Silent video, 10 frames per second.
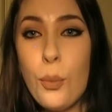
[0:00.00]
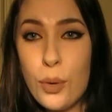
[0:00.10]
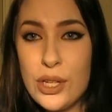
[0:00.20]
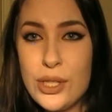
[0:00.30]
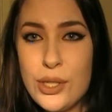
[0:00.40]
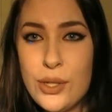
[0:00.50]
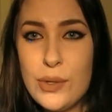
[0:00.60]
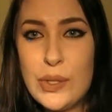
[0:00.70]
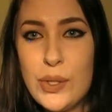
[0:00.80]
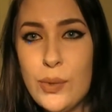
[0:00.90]
which is
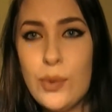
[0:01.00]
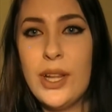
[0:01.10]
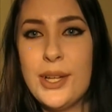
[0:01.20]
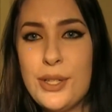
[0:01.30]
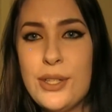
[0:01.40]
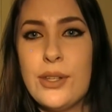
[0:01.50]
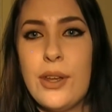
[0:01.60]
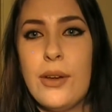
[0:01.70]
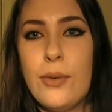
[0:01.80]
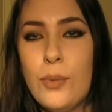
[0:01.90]
new to Lush's
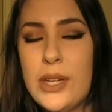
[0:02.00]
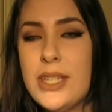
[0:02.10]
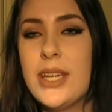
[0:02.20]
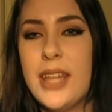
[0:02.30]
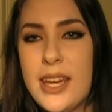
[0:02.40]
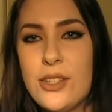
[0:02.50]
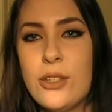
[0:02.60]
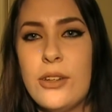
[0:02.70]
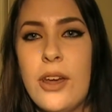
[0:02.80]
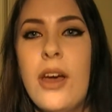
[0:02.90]
Winter
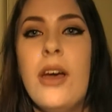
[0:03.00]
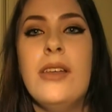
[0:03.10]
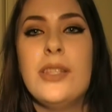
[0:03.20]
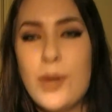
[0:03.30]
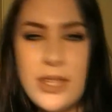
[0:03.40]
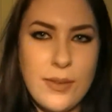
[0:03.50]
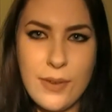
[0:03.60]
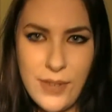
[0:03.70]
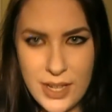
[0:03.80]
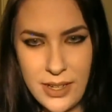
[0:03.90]
Collection
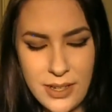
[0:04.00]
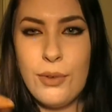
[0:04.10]
2015.